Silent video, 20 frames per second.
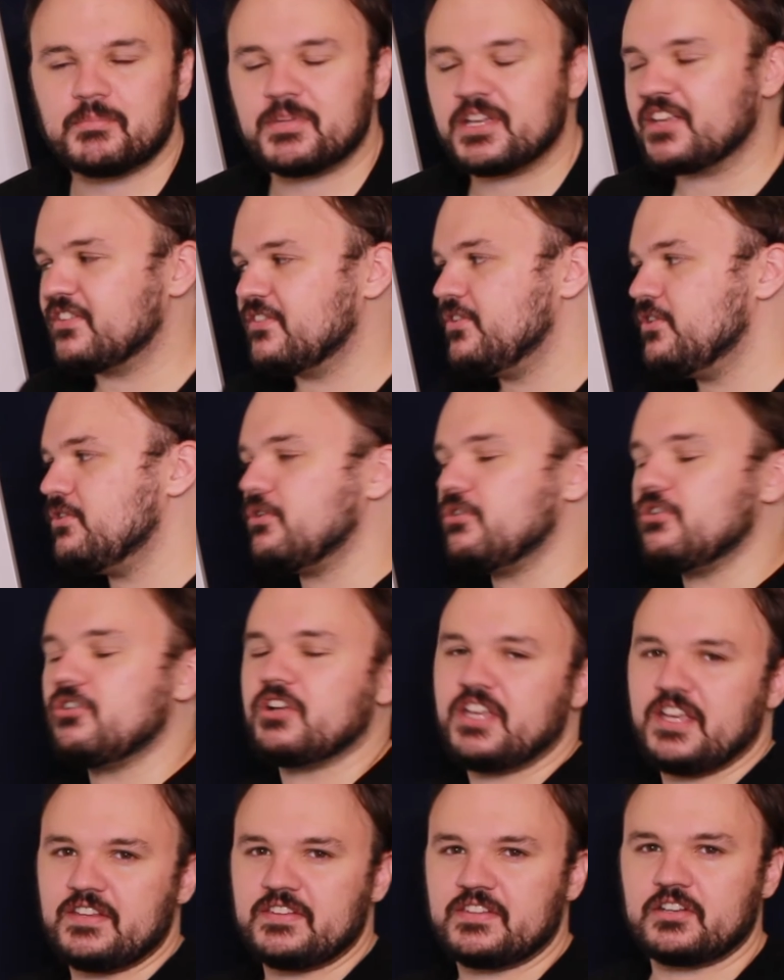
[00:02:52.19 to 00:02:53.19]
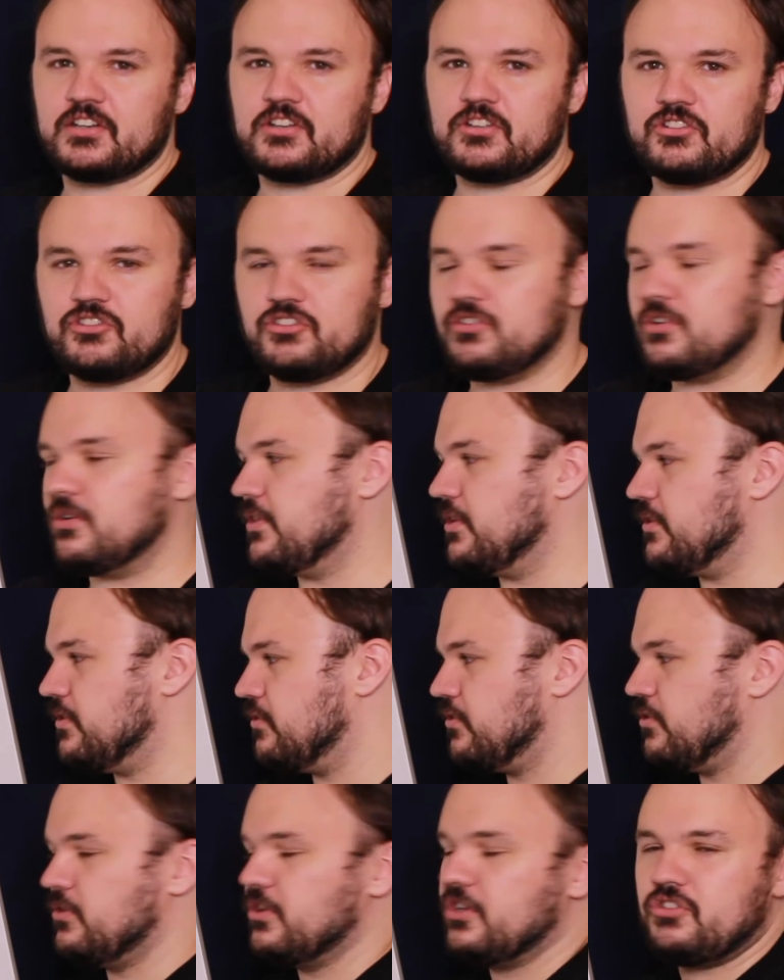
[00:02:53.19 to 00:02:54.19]
Because if you know your key signatures, you know that
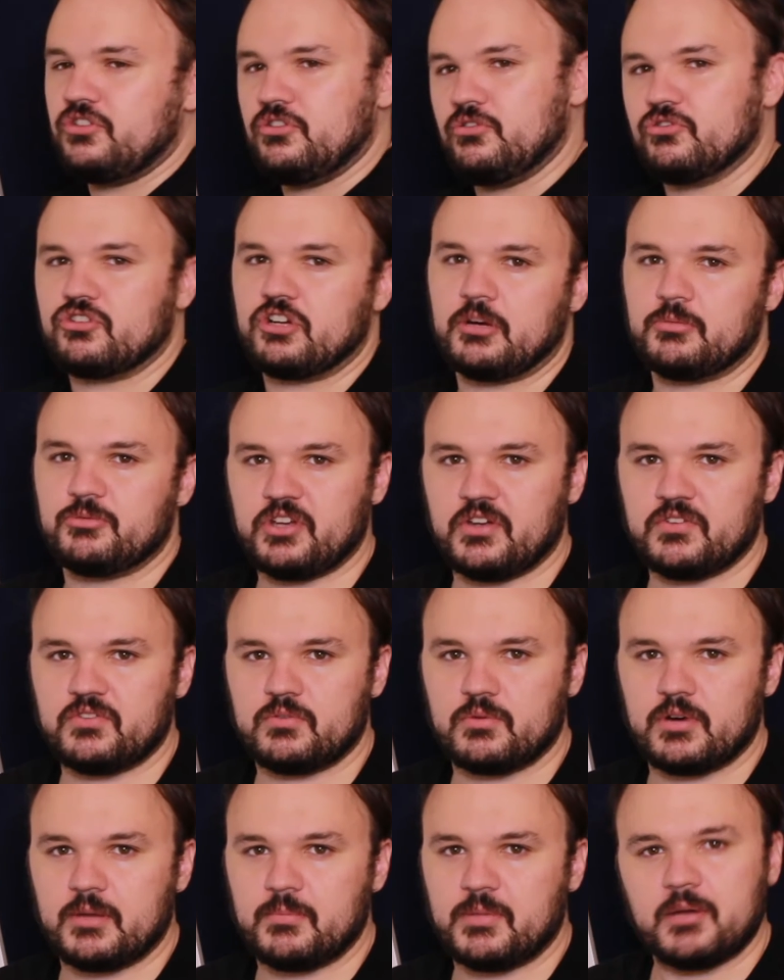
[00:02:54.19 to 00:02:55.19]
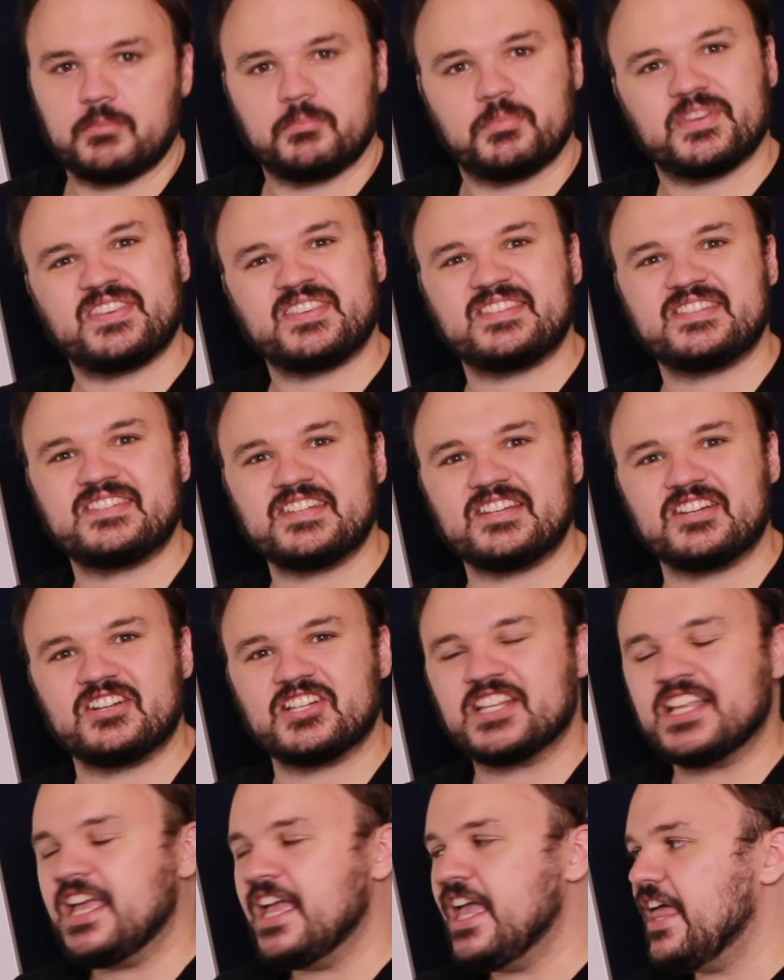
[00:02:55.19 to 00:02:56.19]
there's only 2 sharps you have to worry about. But
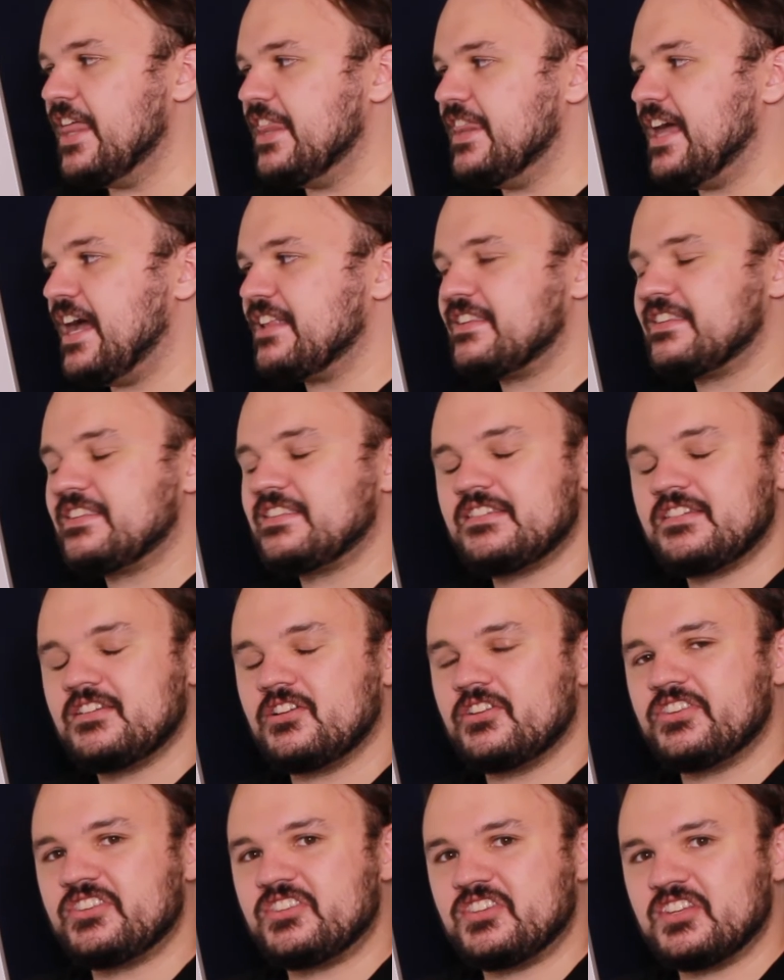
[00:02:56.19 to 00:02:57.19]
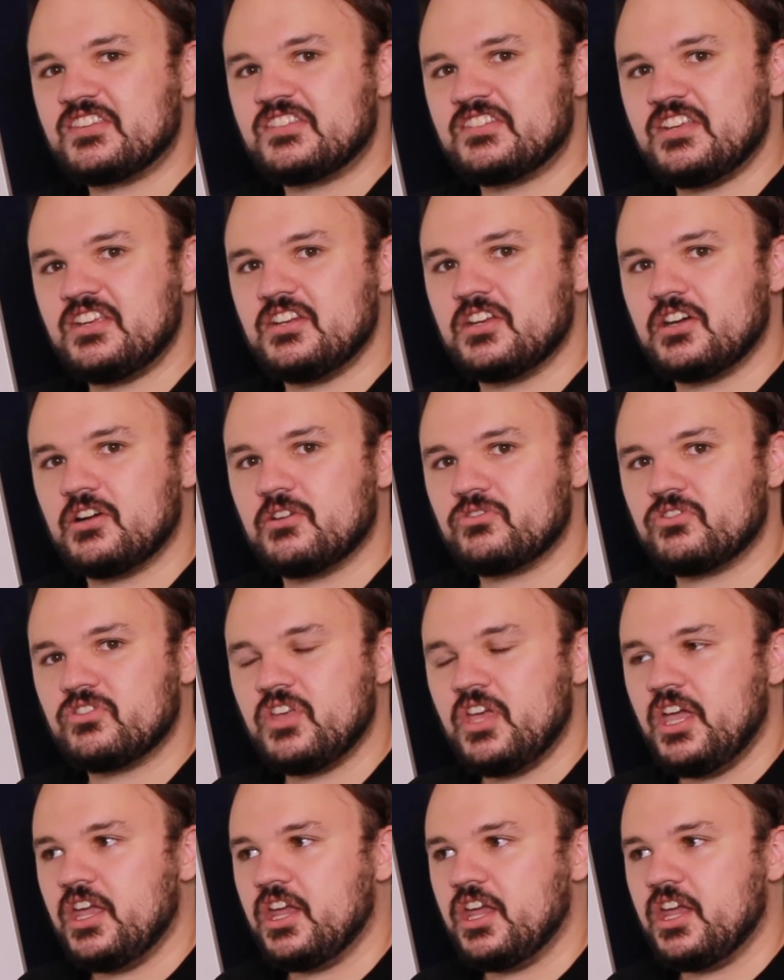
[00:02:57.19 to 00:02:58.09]
still, that's still 16 notes.